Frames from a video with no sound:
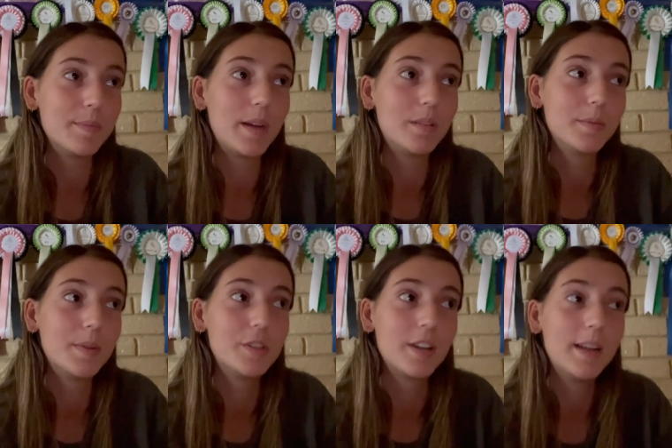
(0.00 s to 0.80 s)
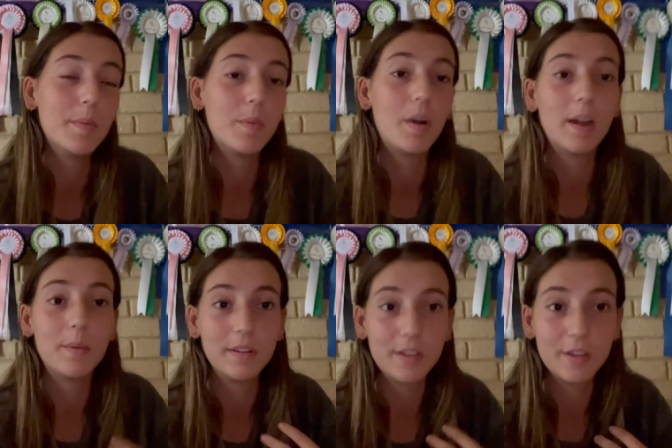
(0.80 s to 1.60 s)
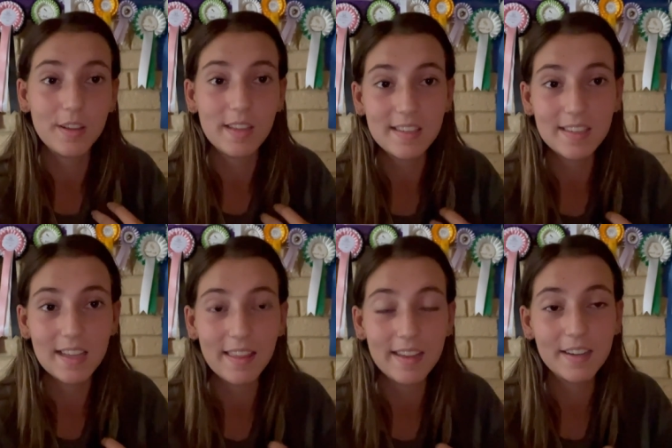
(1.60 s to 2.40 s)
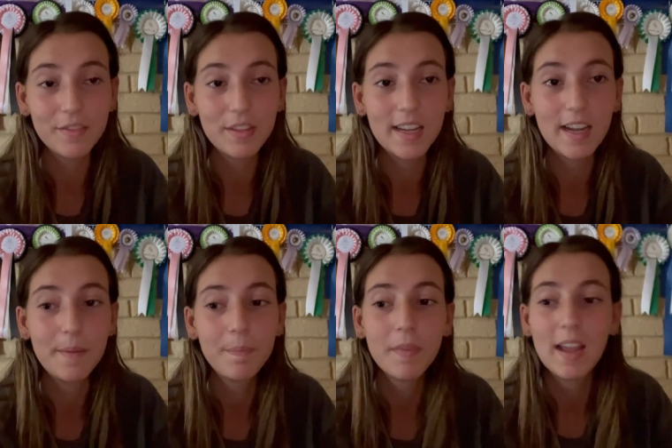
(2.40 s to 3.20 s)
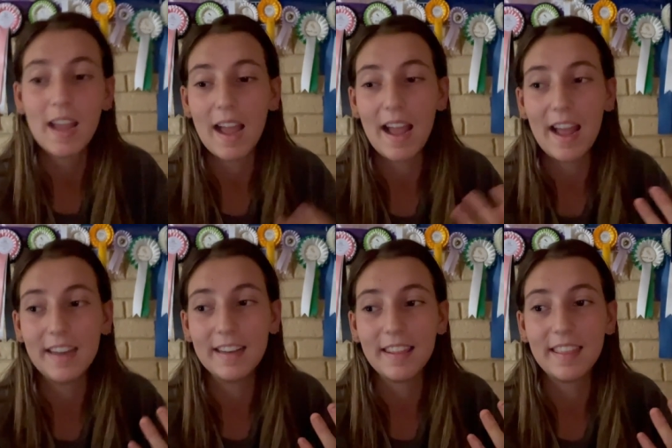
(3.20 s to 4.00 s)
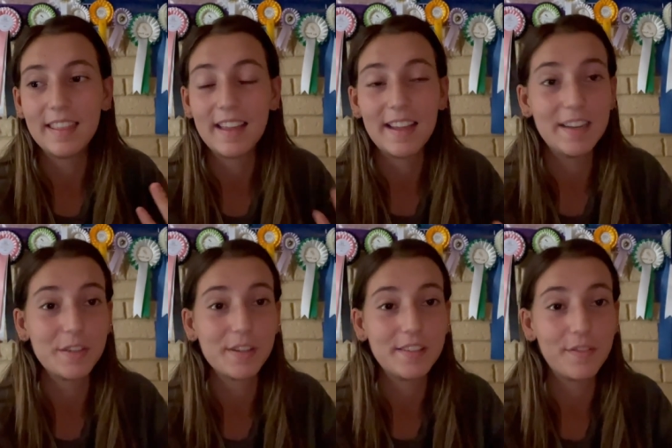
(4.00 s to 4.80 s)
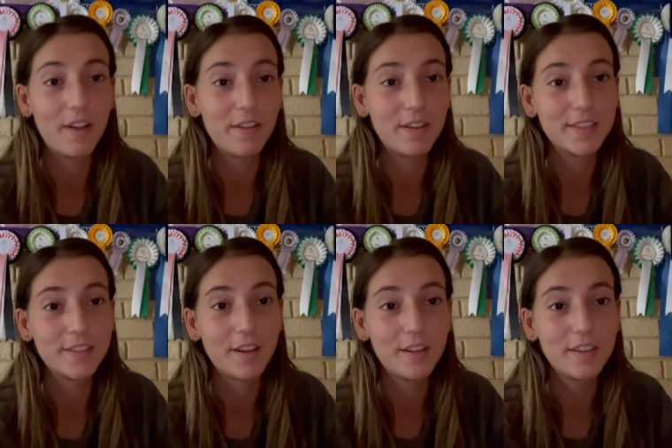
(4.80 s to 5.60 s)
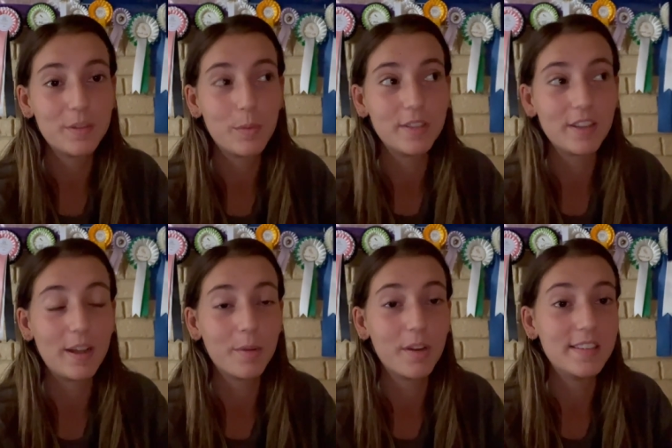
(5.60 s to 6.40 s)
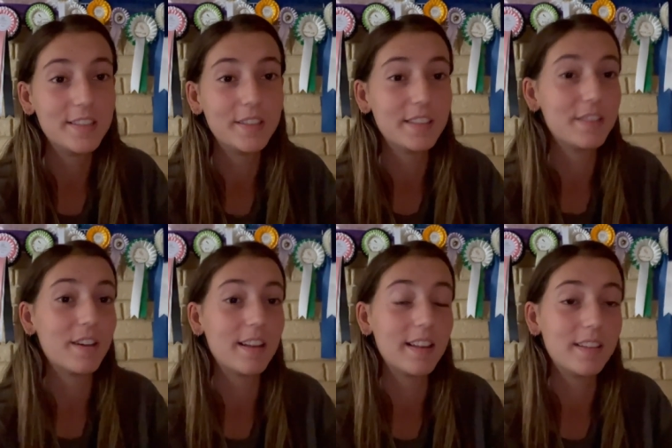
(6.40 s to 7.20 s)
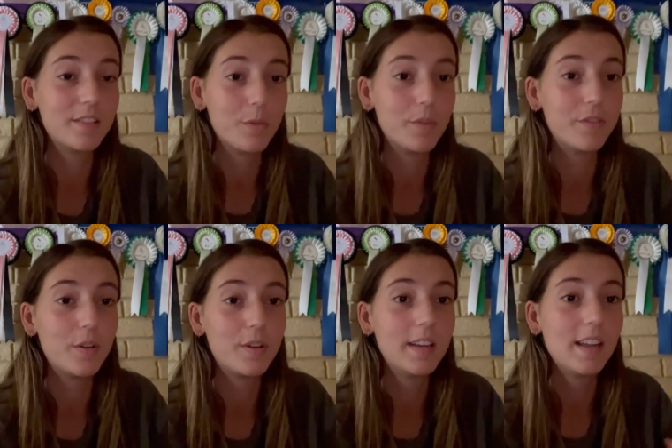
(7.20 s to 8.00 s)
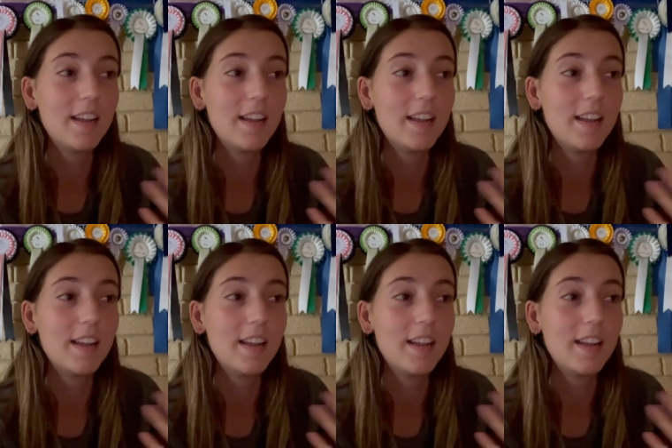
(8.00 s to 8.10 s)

my ultimate dream and what I want to do this at the end of the year. And the entries are $500, which I'm going to seriously struggle to afford.